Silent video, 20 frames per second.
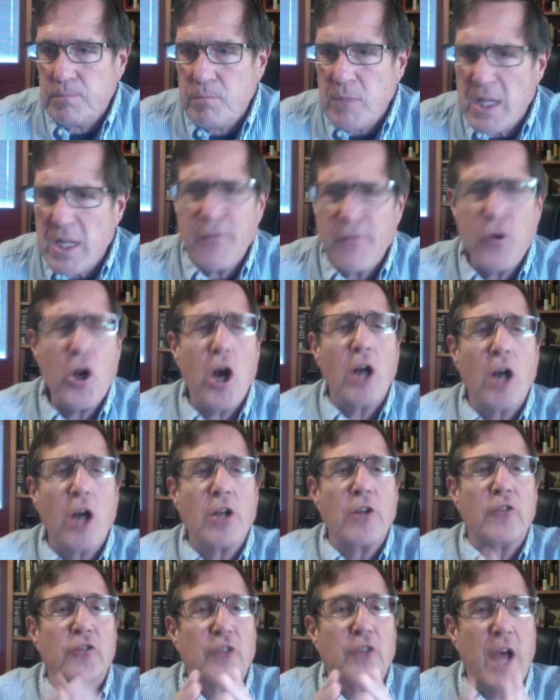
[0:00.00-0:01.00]
If we are
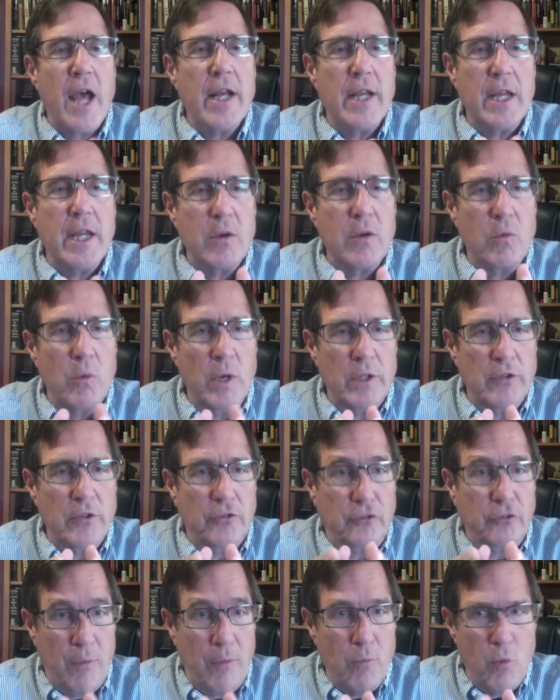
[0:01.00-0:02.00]
deciding what
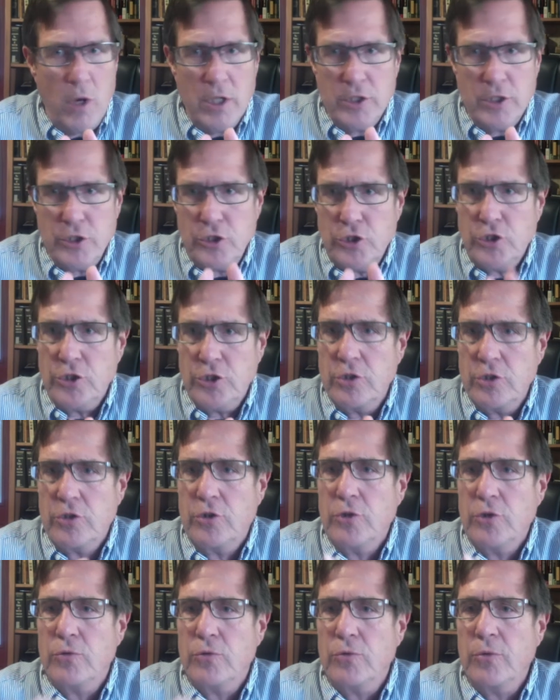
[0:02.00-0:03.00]
someone should
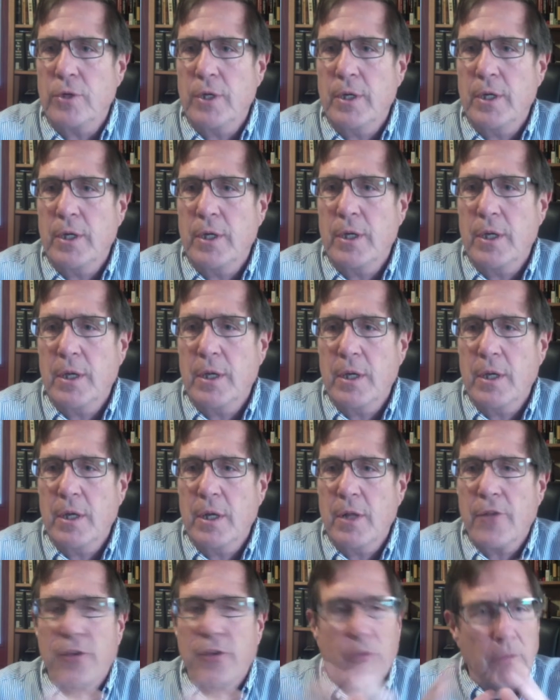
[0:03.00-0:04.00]
do,
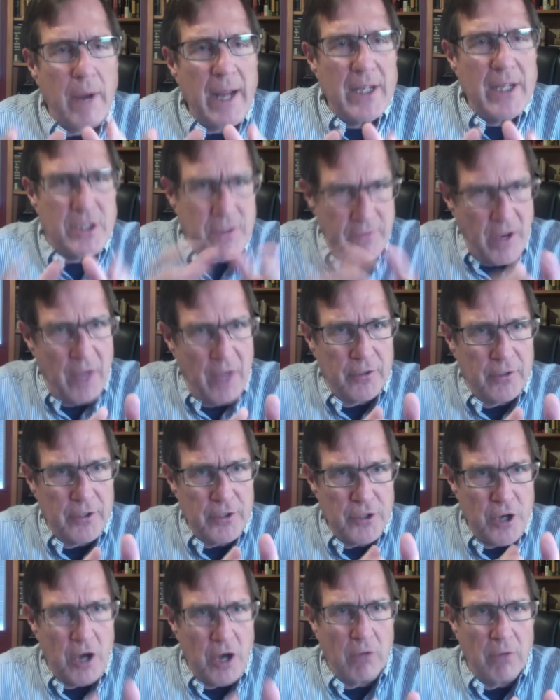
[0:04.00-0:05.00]
the rights of
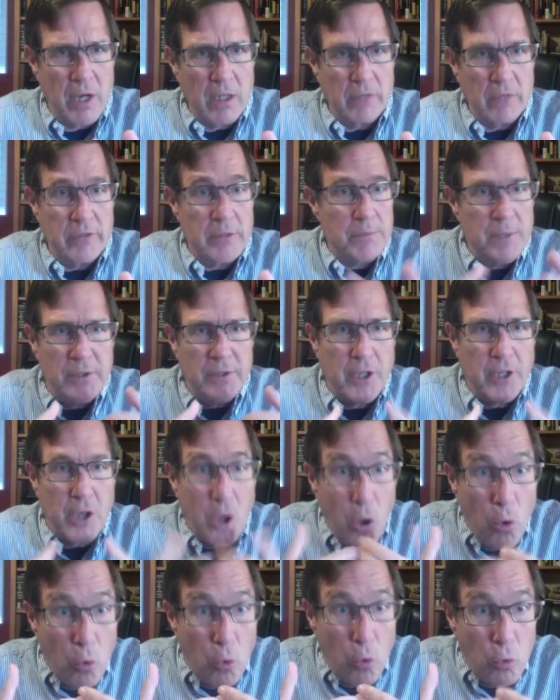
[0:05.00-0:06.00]
others are relevant, but
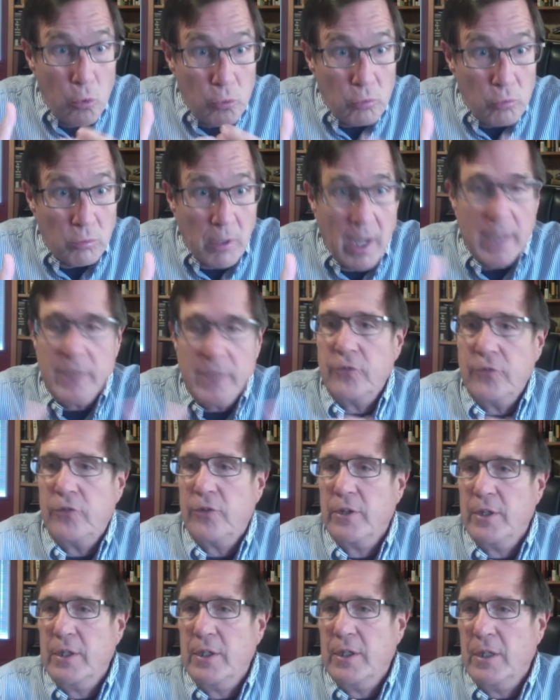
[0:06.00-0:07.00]
their own
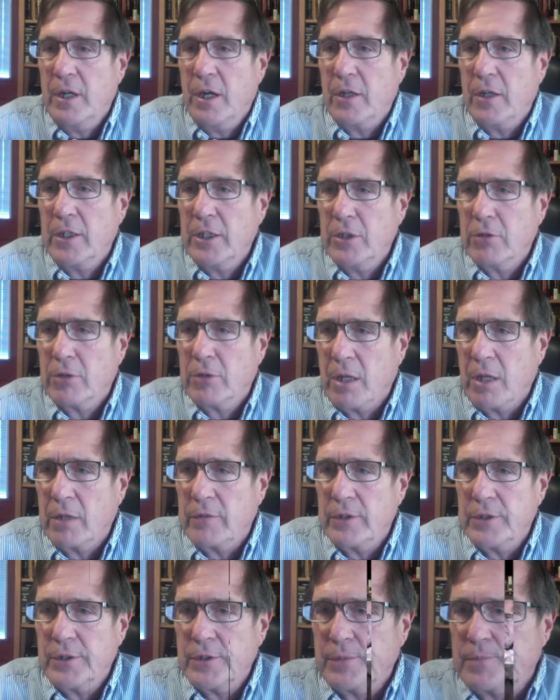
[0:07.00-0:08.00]
rights are
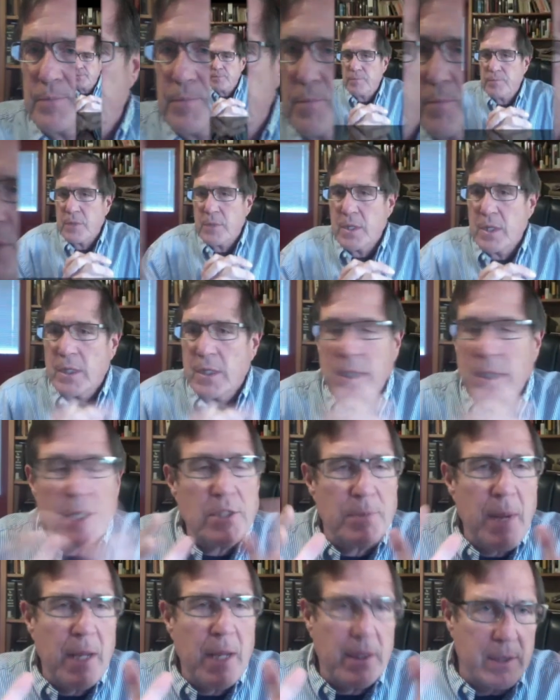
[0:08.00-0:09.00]
irrelevant. Let's
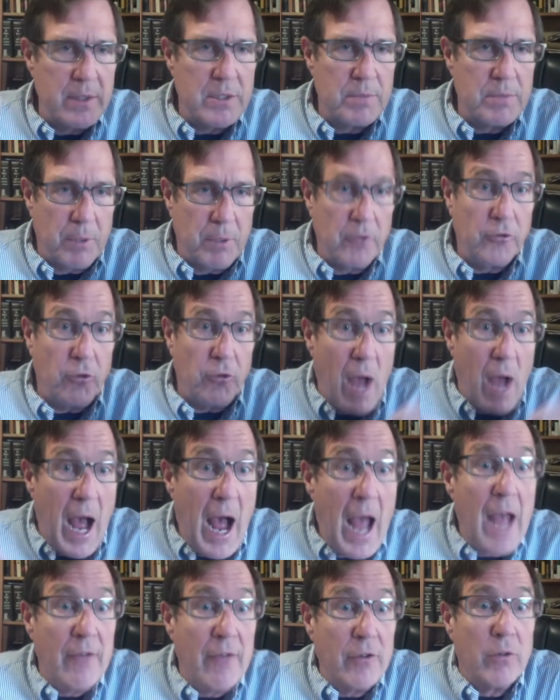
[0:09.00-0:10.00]
make this personal.
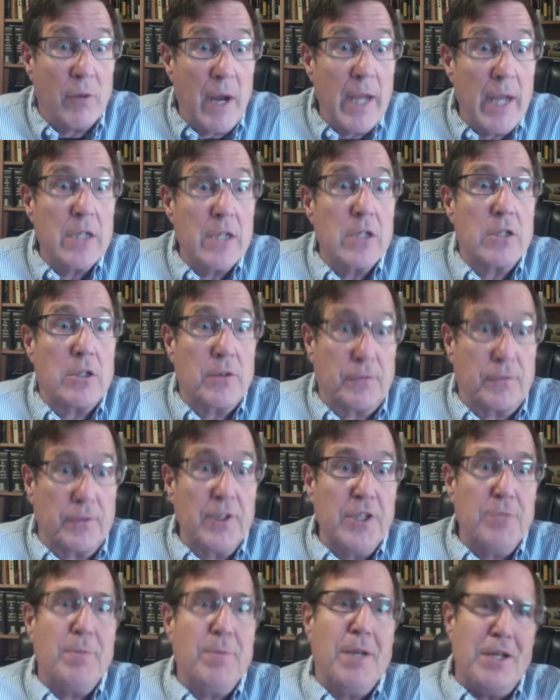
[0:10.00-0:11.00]
I have a right to
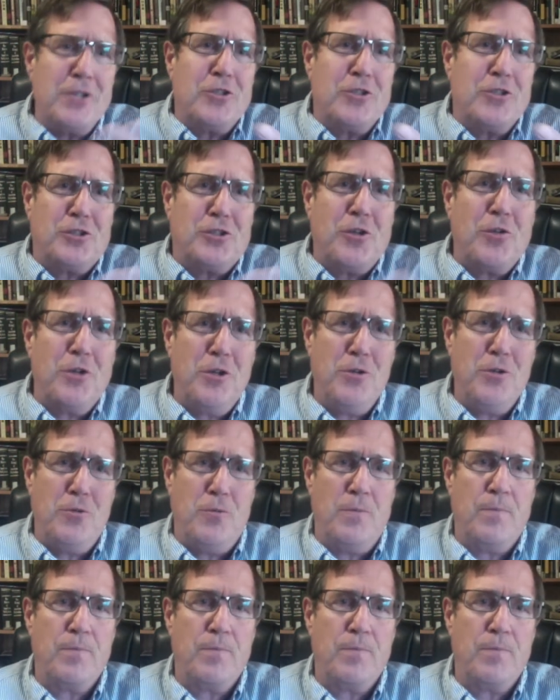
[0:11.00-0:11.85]
free speech, so do you.